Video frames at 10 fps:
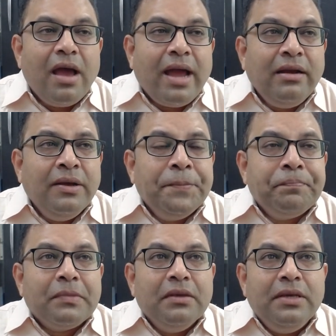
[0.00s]
And
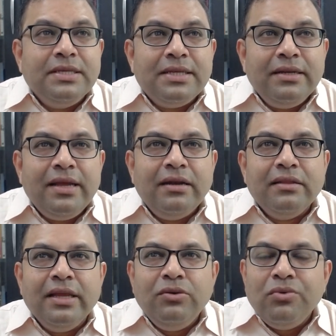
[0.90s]
he said
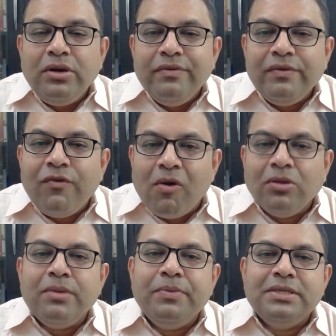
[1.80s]
that they do not even follow
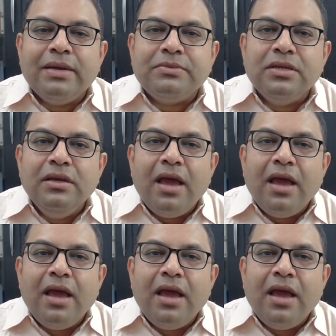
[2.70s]
the precepts.